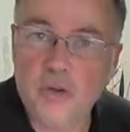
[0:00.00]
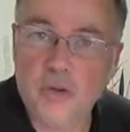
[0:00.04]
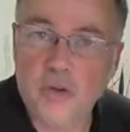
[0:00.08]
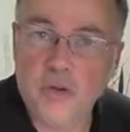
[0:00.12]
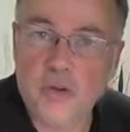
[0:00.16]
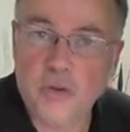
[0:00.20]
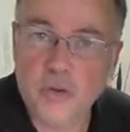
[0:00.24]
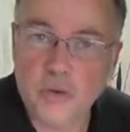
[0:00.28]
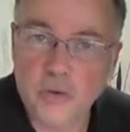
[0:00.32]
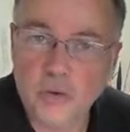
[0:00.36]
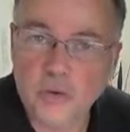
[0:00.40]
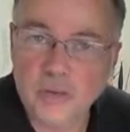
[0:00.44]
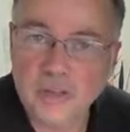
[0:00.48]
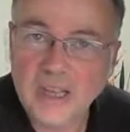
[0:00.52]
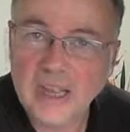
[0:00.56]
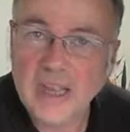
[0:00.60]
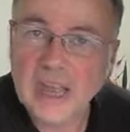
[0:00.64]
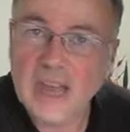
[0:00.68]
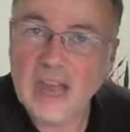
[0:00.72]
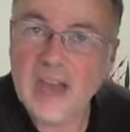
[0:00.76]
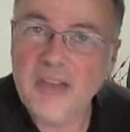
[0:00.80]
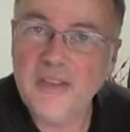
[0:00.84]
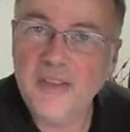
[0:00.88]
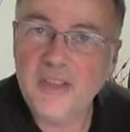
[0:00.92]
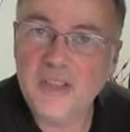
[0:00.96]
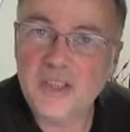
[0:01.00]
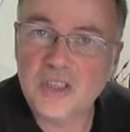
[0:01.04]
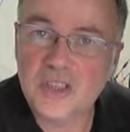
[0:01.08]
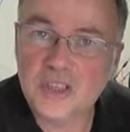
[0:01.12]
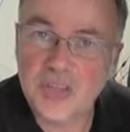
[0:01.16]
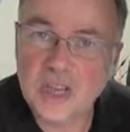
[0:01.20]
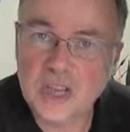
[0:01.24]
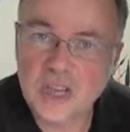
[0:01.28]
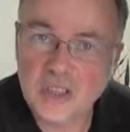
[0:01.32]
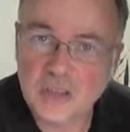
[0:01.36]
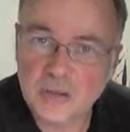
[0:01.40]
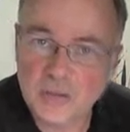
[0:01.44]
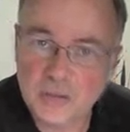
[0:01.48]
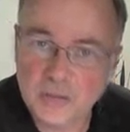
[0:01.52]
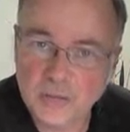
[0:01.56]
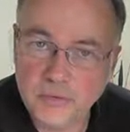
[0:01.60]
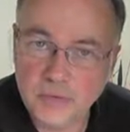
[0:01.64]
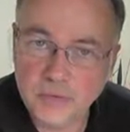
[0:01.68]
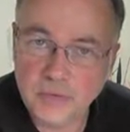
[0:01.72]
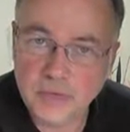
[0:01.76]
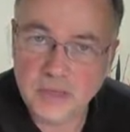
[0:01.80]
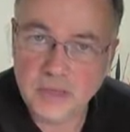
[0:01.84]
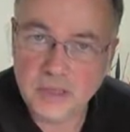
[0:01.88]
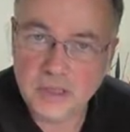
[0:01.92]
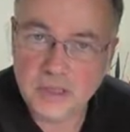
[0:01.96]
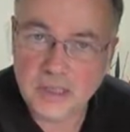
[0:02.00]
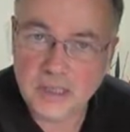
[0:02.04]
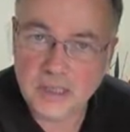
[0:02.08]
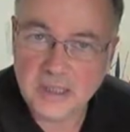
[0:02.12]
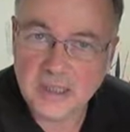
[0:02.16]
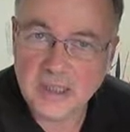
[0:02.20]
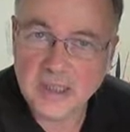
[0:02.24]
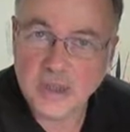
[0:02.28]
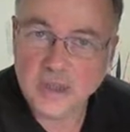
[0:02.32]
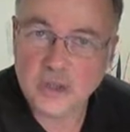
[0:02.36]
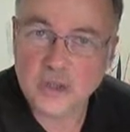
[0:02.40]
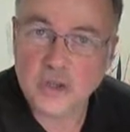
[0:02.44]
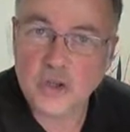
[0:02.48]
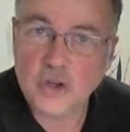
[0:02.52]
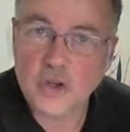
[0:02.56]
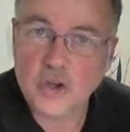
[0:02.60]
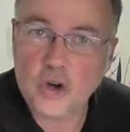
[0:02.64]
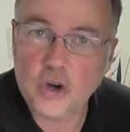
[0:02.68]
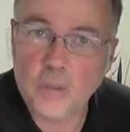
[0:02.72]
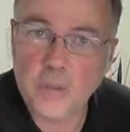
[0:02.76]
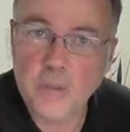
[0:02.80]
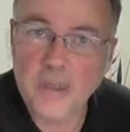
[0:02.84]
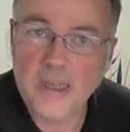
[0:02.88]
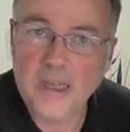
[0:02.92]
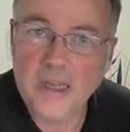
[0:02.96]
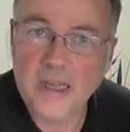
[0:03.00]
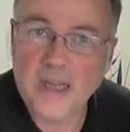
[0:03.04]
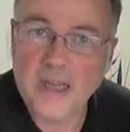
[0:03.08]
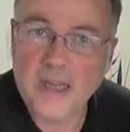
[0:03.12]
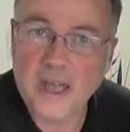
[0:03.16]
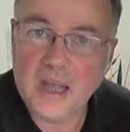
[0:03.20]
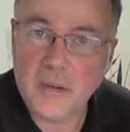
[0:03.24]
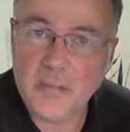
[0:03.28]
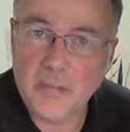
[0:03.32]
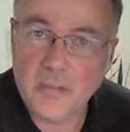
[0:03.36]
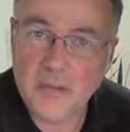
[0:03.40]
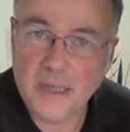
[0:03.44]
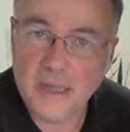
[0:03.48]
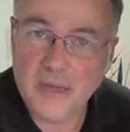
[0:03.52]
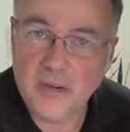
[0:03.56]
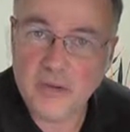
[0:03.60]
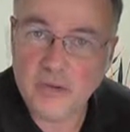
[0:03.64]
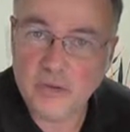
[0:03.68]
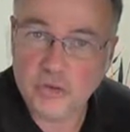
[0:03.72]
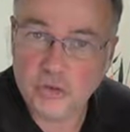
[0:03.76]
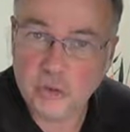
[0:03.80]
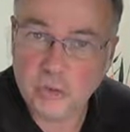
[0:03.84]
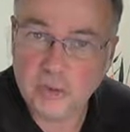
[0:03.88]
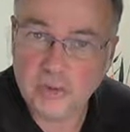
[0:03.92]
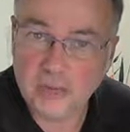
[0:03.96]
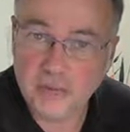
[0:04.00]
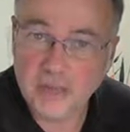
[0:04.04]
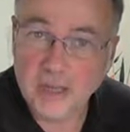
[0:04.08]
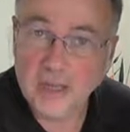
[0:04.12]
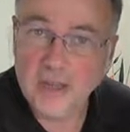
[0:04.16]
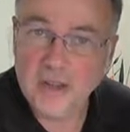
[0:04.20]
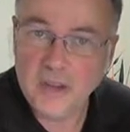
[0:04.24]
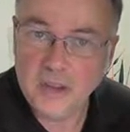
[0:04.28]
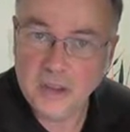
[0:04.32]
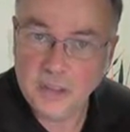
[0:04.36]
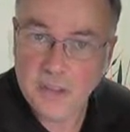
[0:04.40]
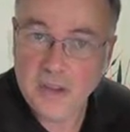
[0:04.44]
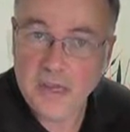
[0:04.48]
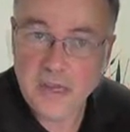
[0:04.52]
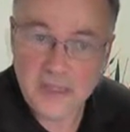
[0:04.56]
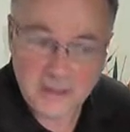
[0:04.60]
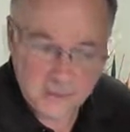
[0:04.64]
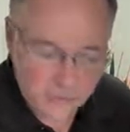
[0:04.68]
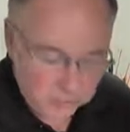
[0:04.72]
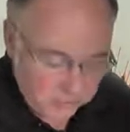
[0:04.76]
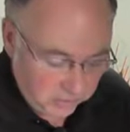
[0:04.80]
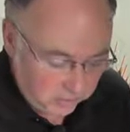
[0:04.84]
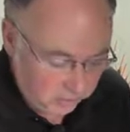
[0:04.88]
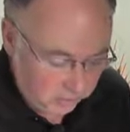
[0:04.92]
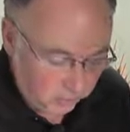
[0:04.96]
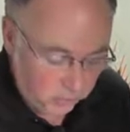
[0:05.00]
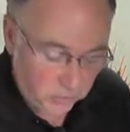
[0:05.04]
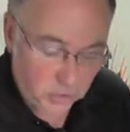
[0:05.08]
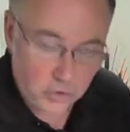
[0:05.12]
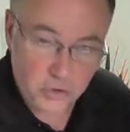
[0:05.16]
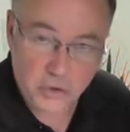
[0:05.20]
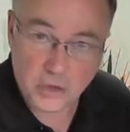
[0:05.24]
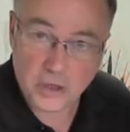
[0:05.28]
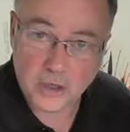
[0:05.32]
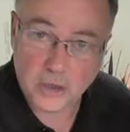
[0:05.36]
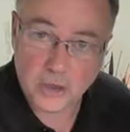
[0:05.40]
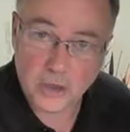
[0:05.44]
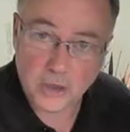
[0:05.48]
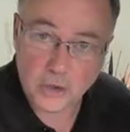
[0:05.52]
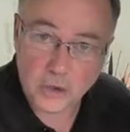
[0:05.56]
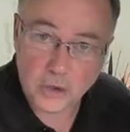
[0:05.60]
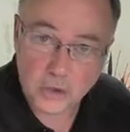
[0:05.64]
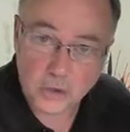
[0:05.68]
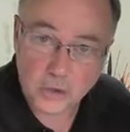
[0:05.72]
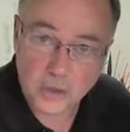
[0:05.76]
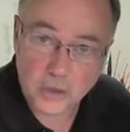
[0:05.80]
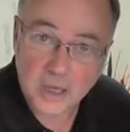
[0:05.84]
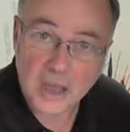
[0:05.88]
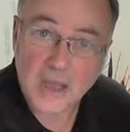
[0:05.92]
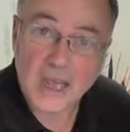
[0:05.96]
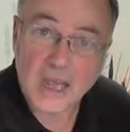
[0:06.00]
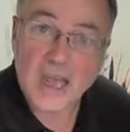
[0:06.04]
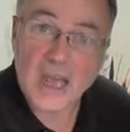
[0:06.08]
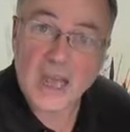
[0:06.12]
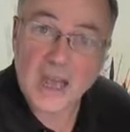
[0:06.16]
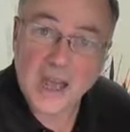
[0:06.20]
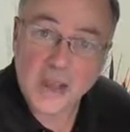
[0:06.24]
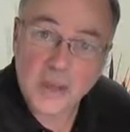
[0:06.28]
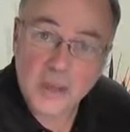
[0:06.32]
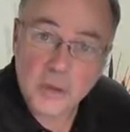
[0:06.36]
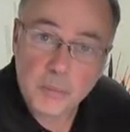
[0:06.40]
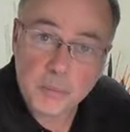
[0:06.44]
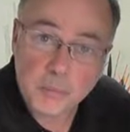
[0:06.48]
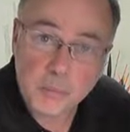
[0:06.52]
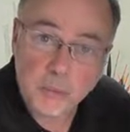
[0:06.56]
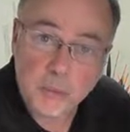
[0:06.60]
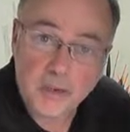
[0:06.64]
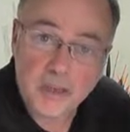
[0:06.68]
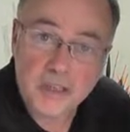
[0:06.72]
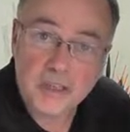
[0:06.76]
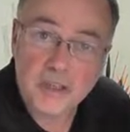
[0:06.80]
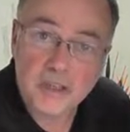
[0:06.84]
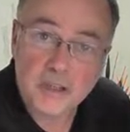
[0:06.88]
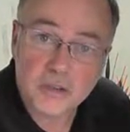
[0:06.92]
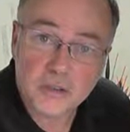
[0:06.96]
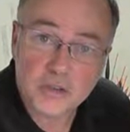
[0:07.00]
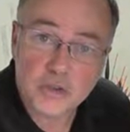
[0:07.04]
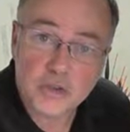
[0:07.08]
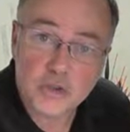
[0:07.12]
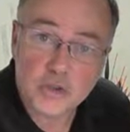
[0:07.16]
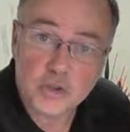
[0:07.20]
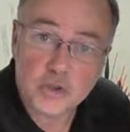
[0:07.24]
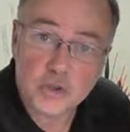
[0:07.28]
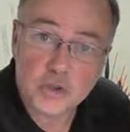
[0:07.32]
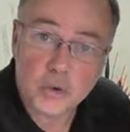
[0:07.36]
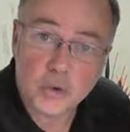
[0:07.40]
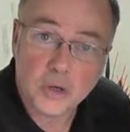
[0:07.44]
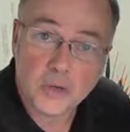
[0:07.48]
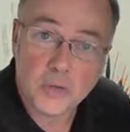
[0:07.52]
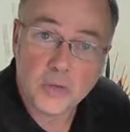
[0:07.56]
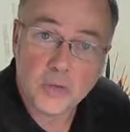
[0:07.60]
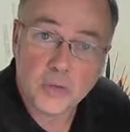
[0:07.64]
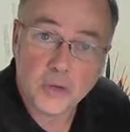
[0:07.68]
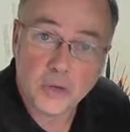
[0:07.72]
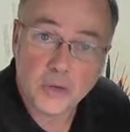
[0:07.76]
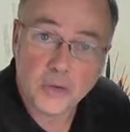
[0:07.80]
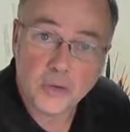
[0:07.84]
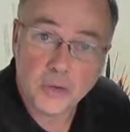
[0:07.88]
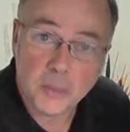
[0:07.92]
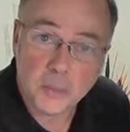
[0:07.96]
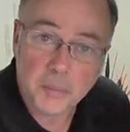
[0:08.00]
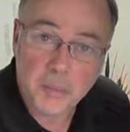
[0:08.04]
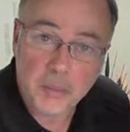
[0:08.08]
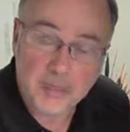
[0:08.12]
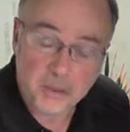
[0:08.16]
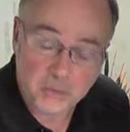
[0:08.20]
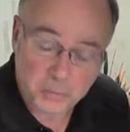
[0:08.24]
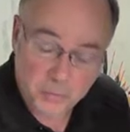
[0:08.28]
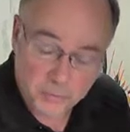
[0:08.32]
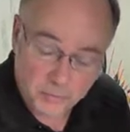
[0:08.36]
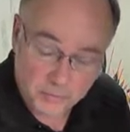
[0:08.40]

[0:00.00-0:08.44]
going to use and the size of hook you need to accommodate that bait so as the bait sits securely on the hook and the point is just showing beyond the baits.